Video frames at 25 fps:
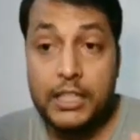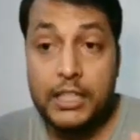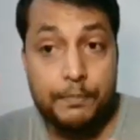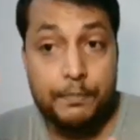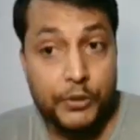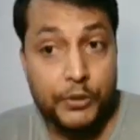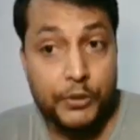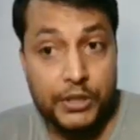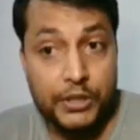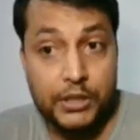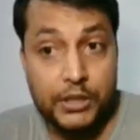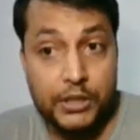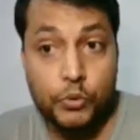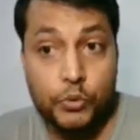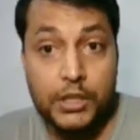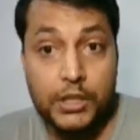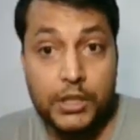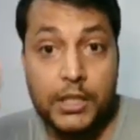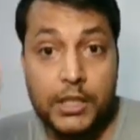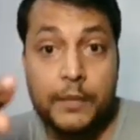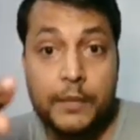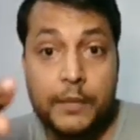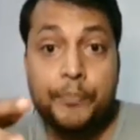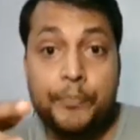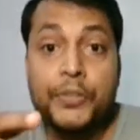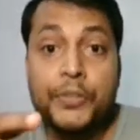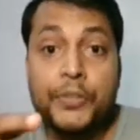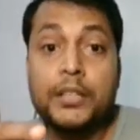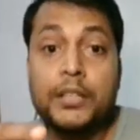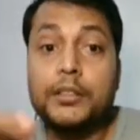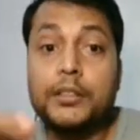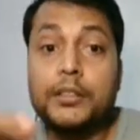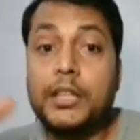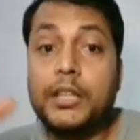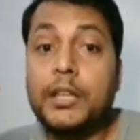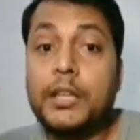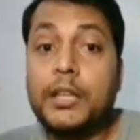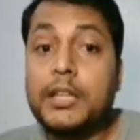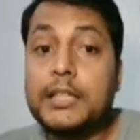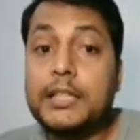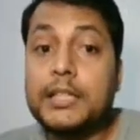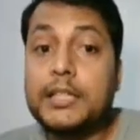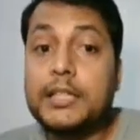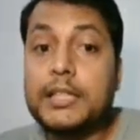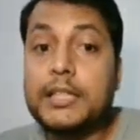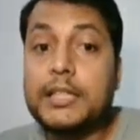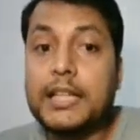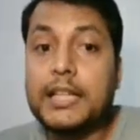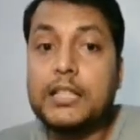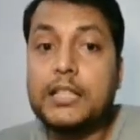in particular the
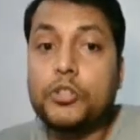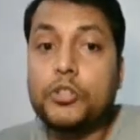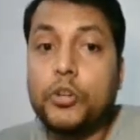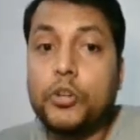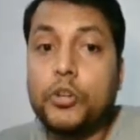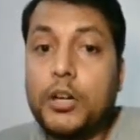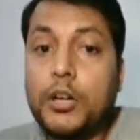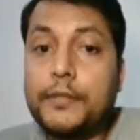cells